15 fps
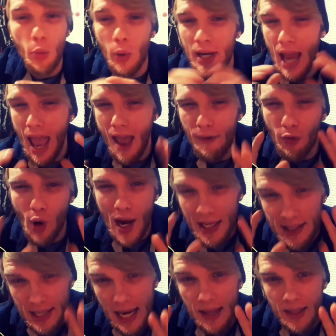Whenever
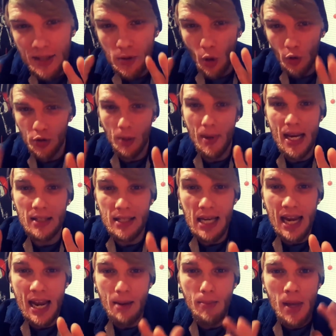I say this Ultraman's
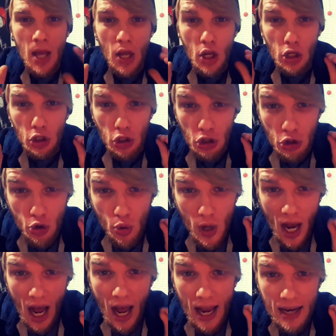name,
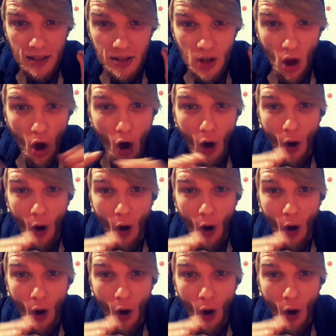you guys